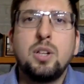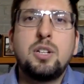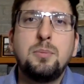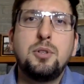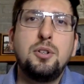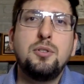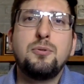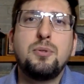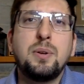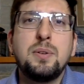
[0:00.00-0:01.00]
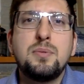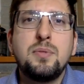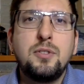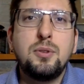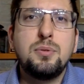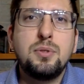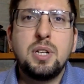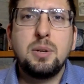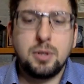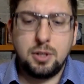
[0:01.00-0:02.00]
Welcome to a new fragrance review.
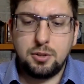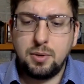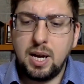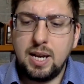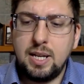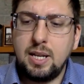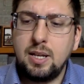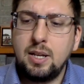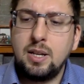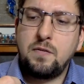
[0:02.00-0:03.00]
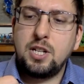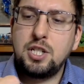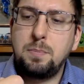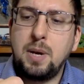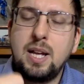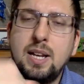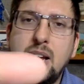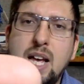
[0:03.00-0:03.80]
Today we're gonna try Frangipane